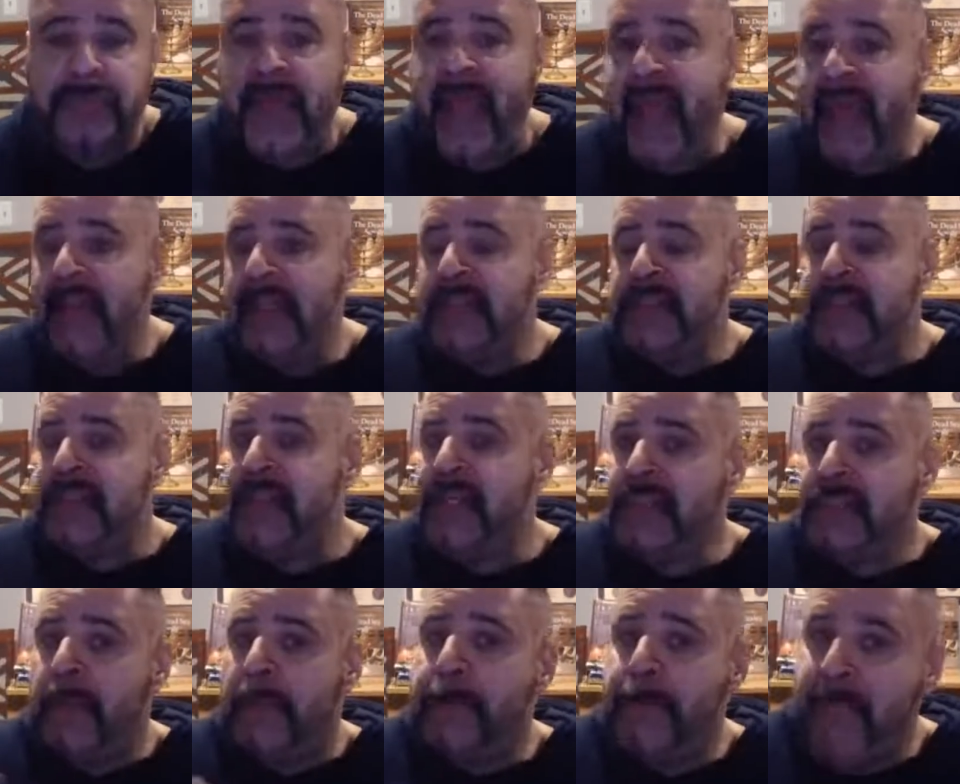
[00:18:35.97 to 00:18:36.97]
Then he
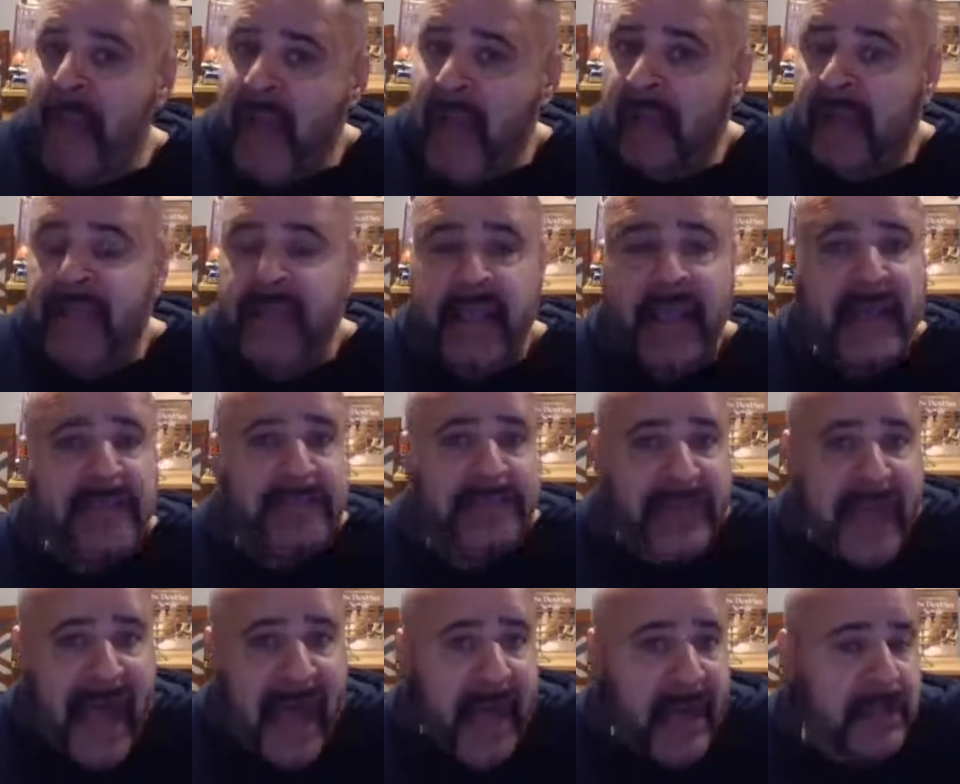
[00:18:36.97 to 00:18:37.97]
sees the belly and
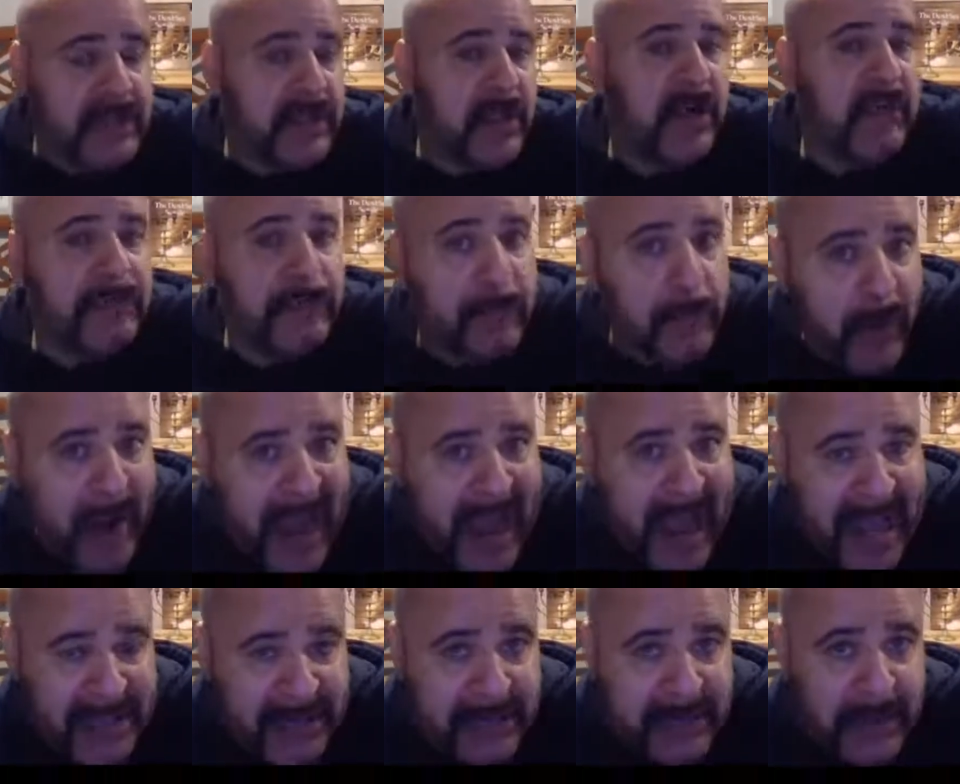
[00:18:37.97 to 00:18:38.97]
thighs of
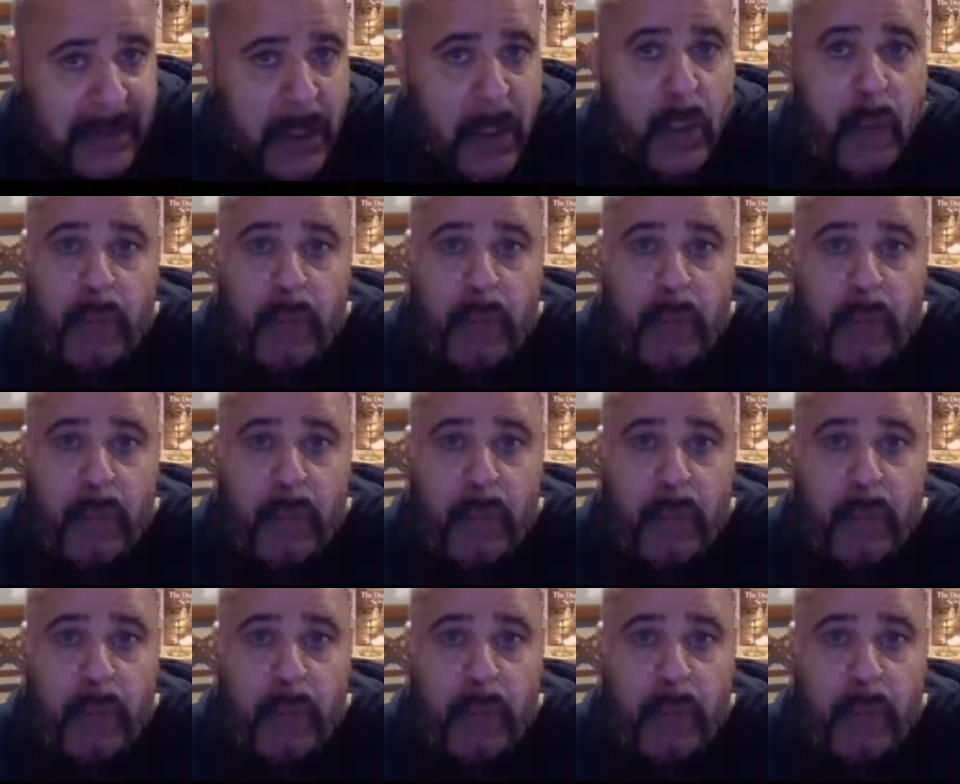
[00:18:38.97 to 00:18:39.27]
brass.